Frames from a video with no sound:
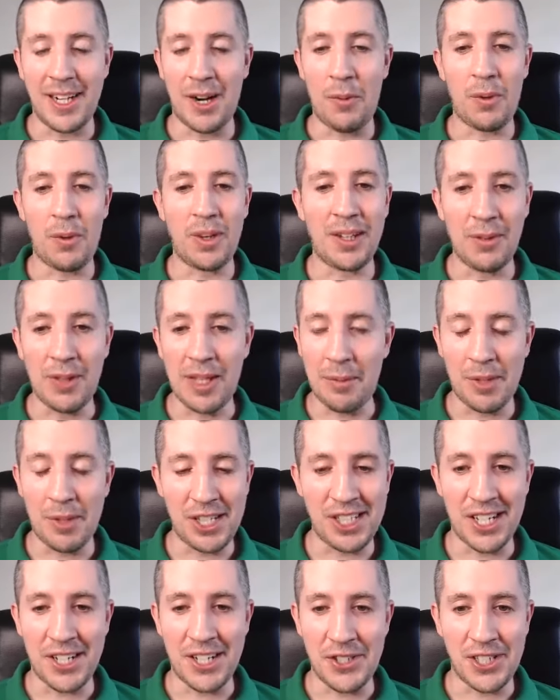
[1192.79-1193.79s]
I really, really
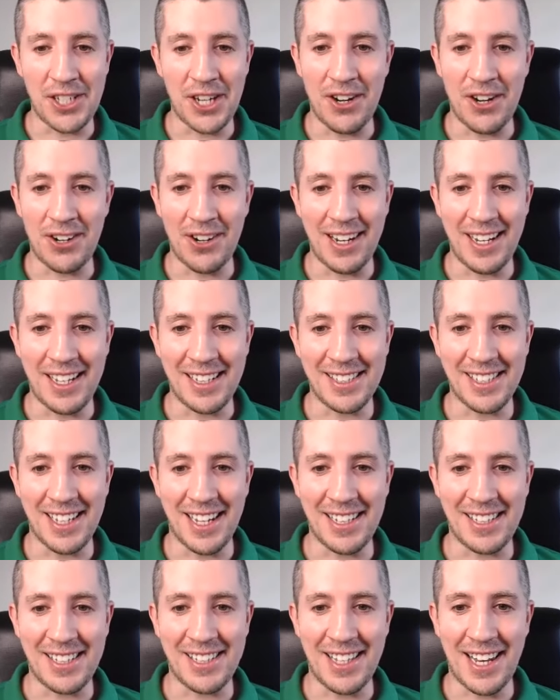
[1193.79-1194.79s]
appreciate you sharing your
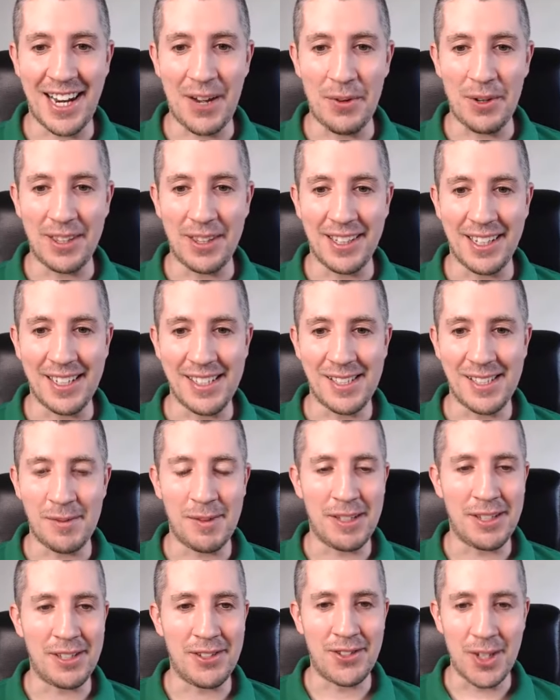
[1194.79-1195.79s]
insights today with us. It's
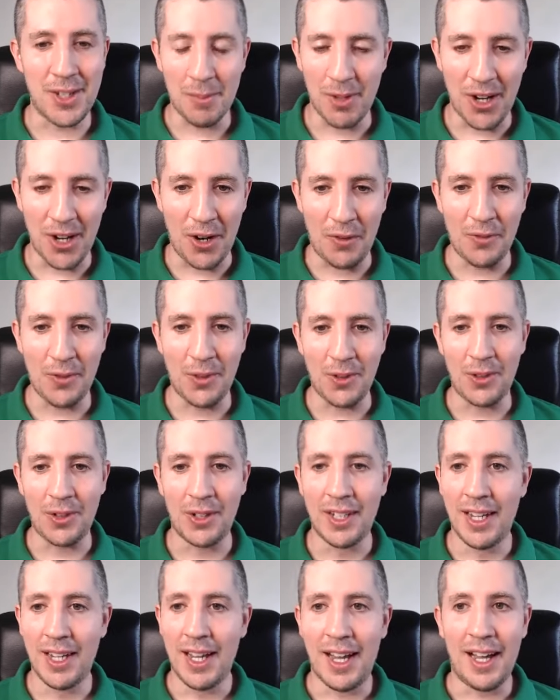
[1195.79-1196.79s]
been super helpful.
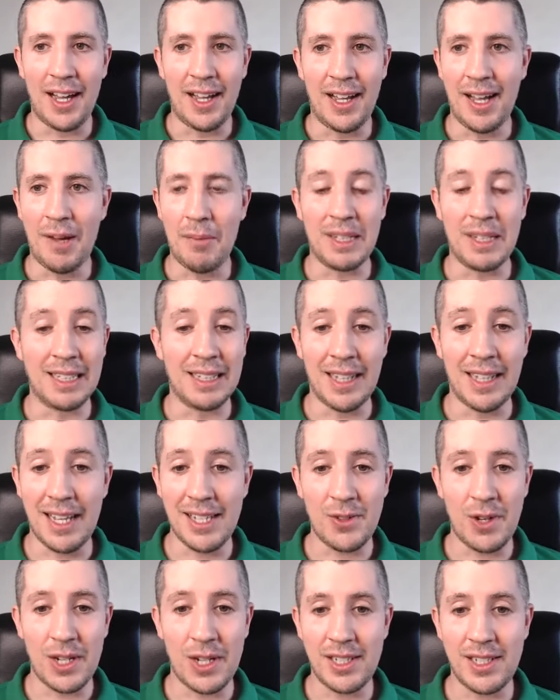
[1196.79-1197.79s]
Last
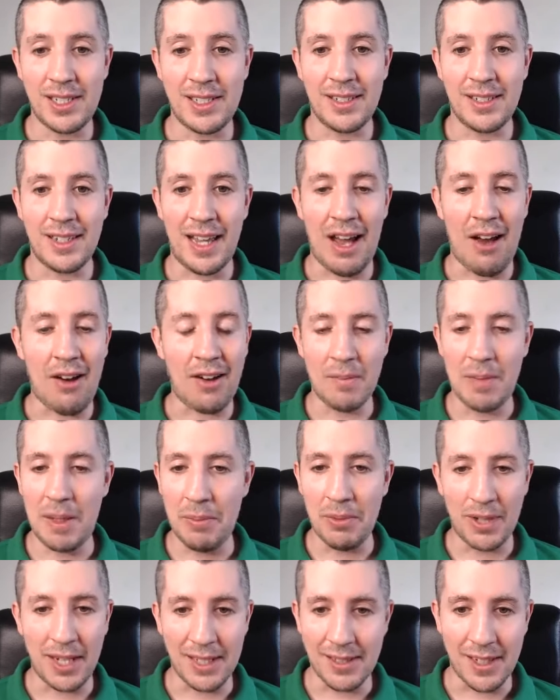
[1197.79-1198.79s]
question is, how can people
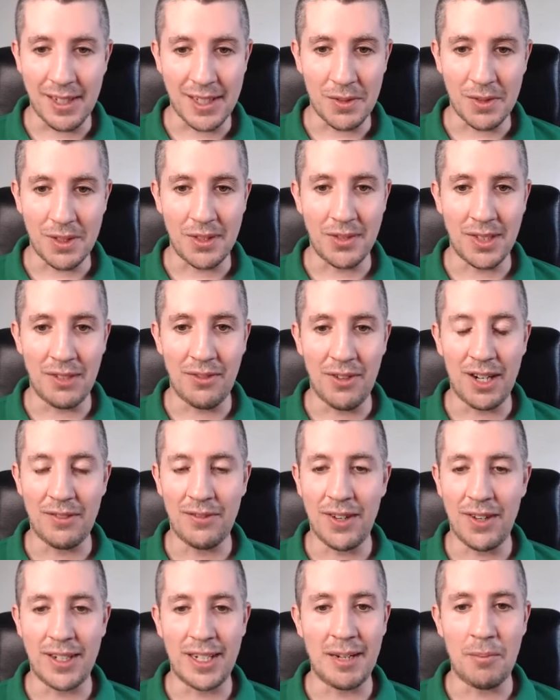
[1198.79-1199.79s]
get in touch with you if they want to
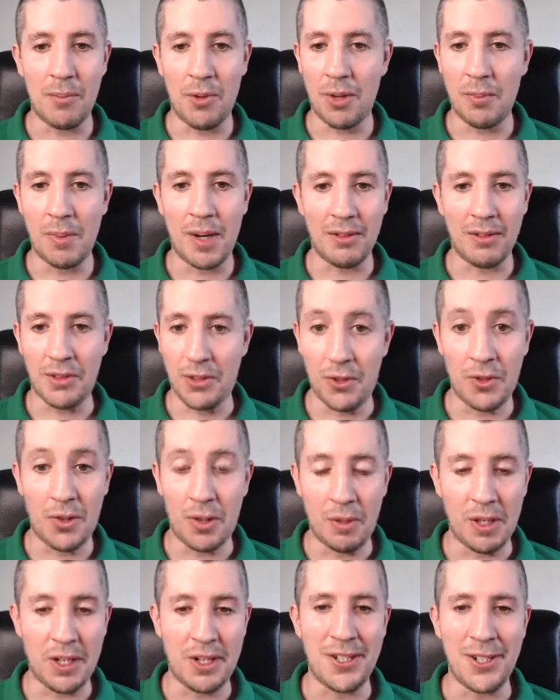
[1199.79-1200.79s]
find out more about you and
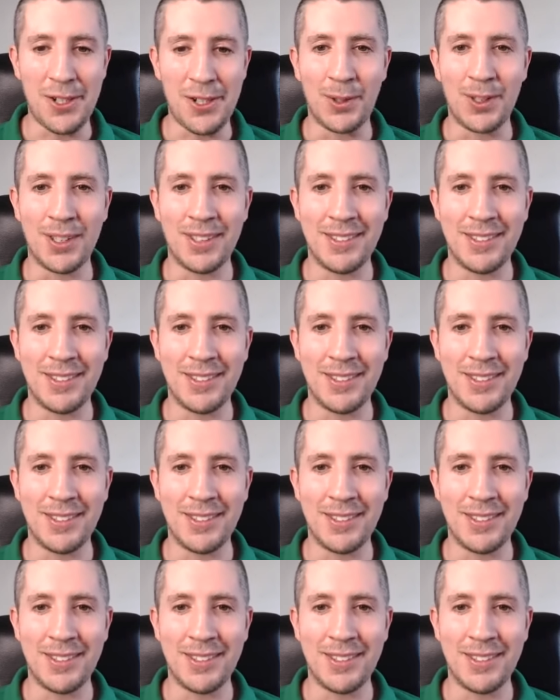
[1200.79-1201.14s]
what you do?